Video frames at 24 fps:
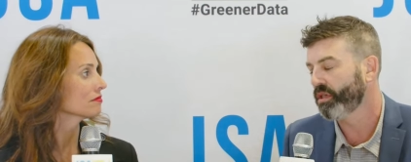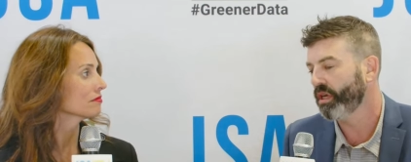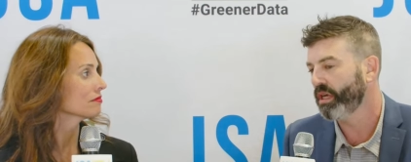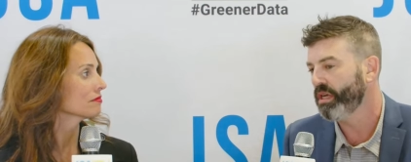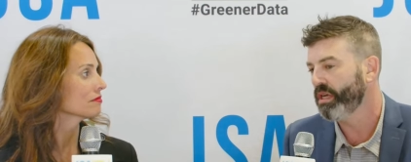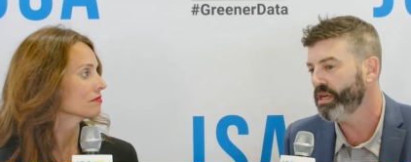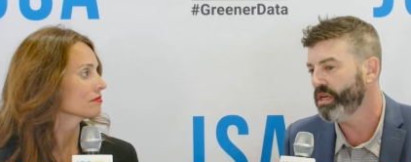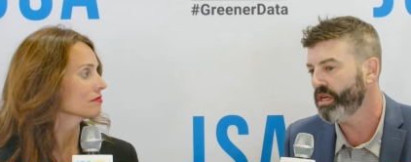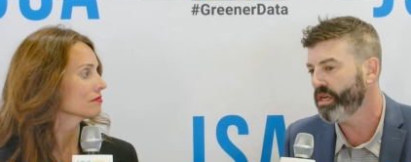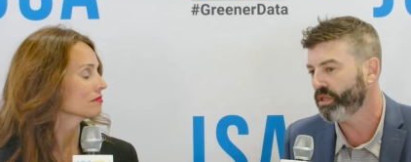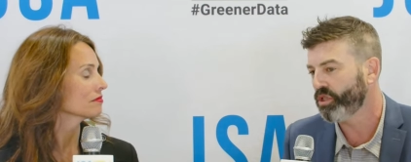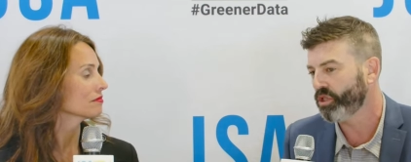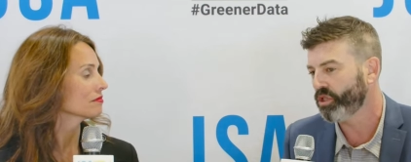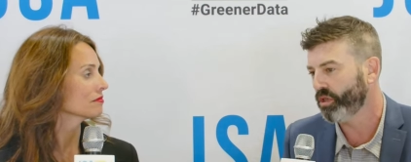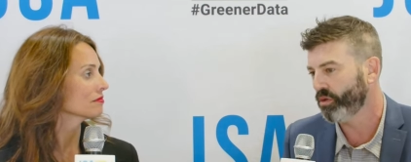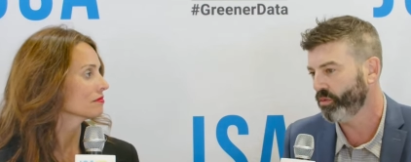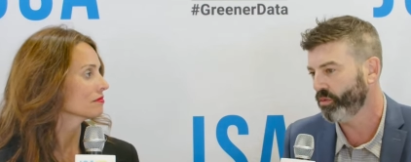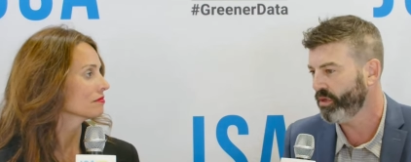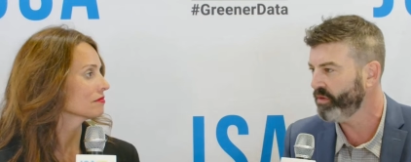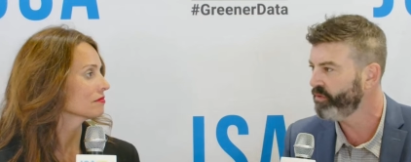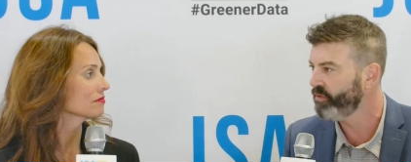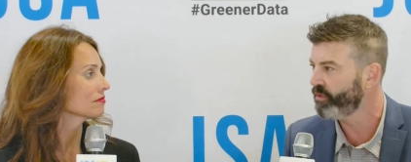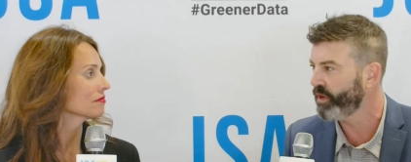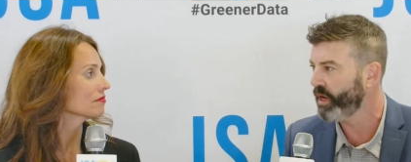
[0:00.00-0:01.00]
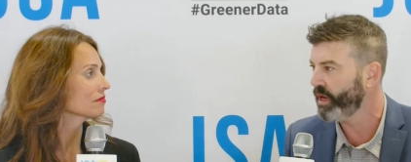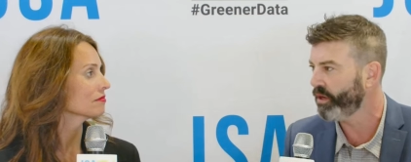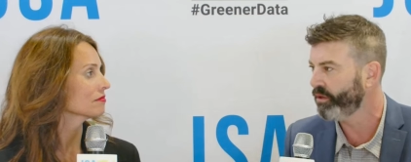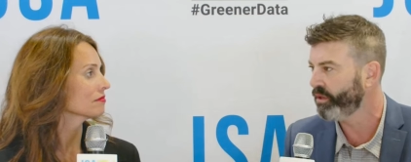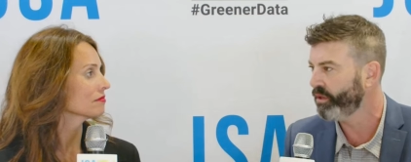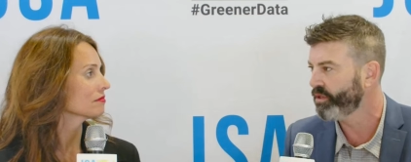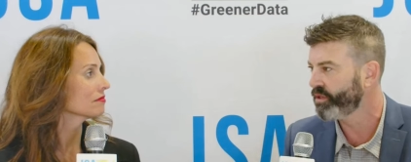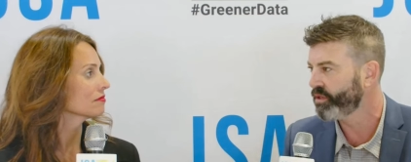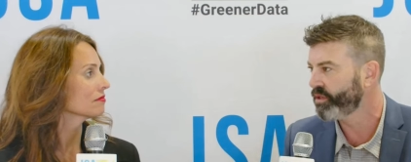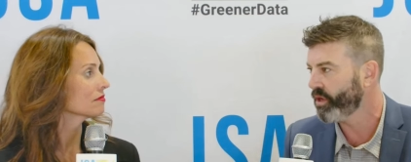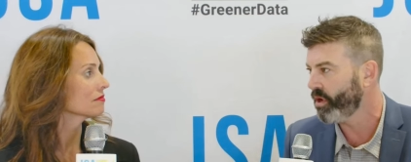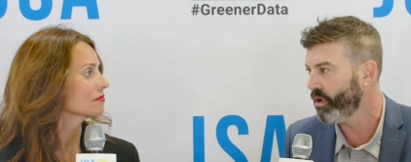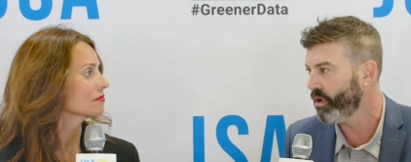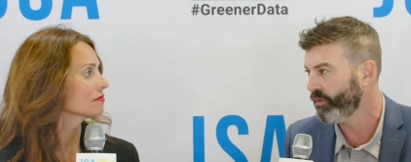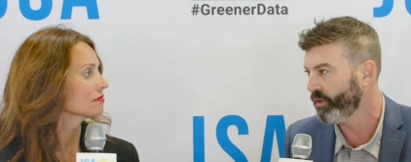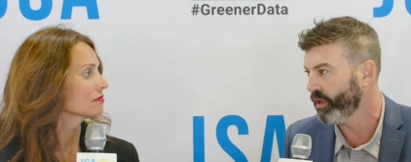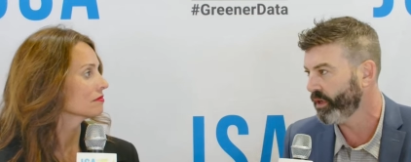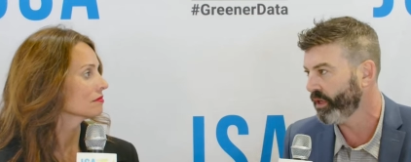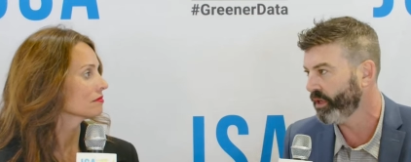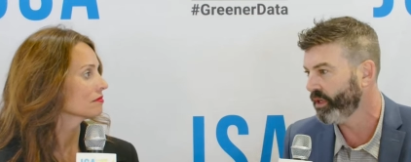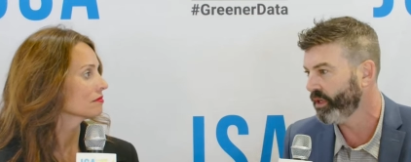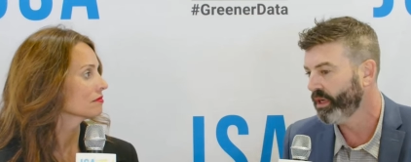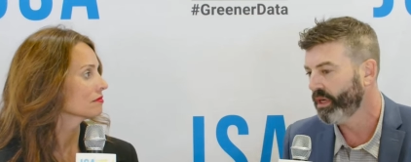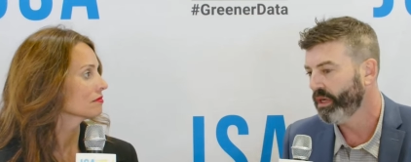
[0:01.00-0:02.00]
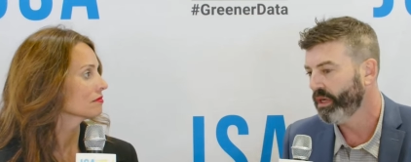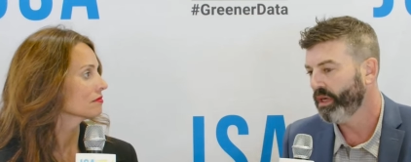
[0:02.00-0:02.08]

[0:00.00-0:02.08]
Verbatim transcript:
Speaker 1: a niche that we've found in solving